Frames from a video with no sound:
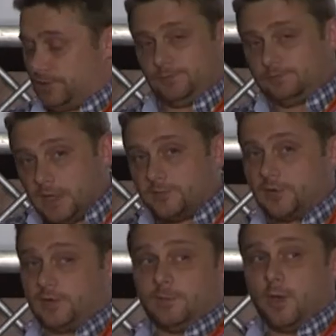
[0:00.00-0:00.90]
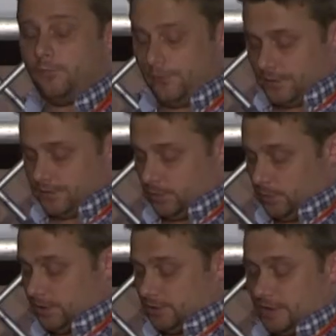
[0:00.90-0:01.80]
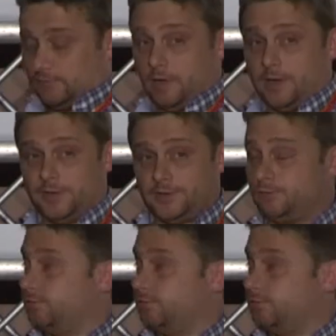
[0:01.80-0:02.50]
gives us some confidence that we can generalize to real